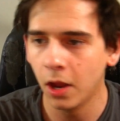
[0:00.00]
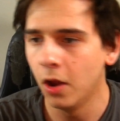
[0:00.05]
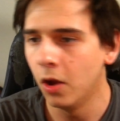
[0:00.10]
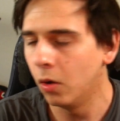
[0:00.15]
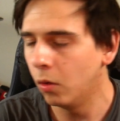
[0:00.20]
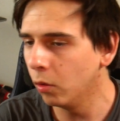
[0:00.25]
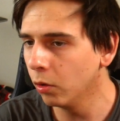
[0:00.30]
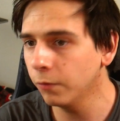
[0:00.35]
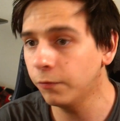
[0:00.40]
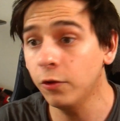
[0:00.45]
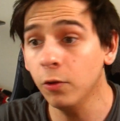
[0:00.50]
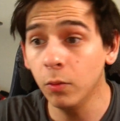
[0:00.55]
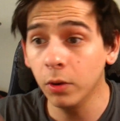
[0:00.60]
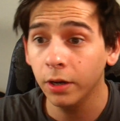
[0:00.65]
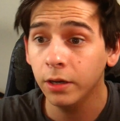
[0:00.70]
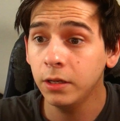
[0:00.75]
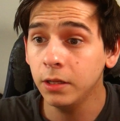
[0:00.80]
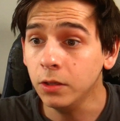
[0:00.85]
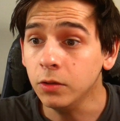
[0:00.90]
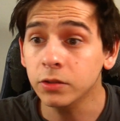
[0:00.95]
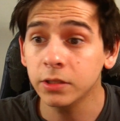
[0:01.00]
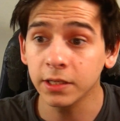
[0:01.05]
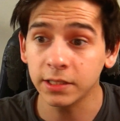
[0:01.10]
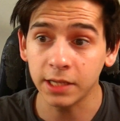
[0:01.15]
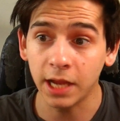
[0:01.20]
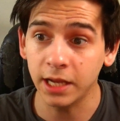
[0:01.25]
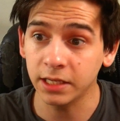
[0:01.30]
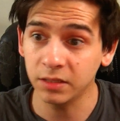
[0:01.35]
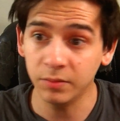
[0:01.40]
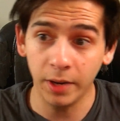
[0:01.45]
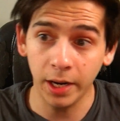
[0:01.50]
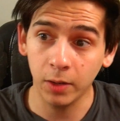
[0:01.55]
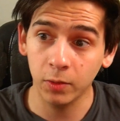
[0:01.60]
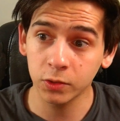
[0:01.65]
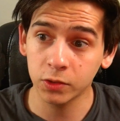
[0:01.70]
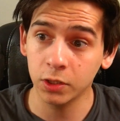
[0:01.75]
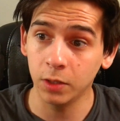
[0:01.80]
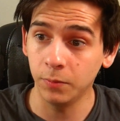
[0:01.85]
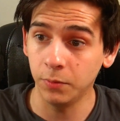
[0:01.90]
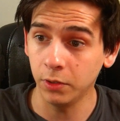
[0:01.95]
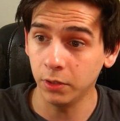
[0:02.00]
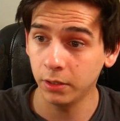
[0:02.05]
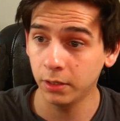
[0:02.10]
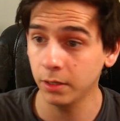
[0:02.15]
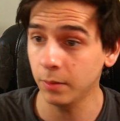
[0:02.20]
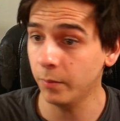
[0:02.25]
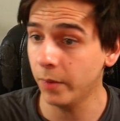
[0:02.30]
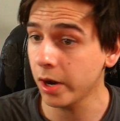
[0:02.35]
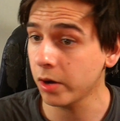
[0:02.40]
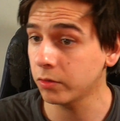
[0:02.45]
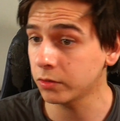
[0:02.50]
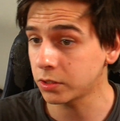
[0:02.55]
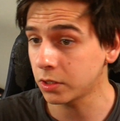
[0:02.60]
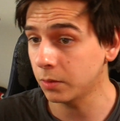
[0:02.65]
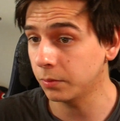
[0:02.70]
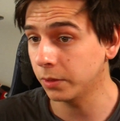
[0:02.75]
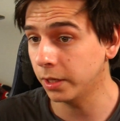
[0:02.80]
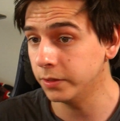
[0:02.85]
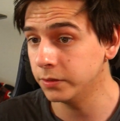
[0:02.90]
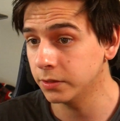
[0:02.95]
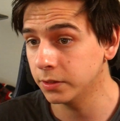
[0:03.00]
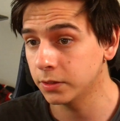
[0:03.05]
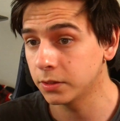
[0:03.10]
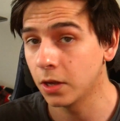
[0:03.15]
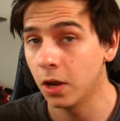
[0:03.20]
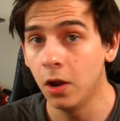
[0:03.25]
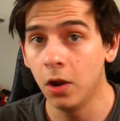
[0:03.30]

or if you wanted to use this as a microscope, you could get microscope lenses.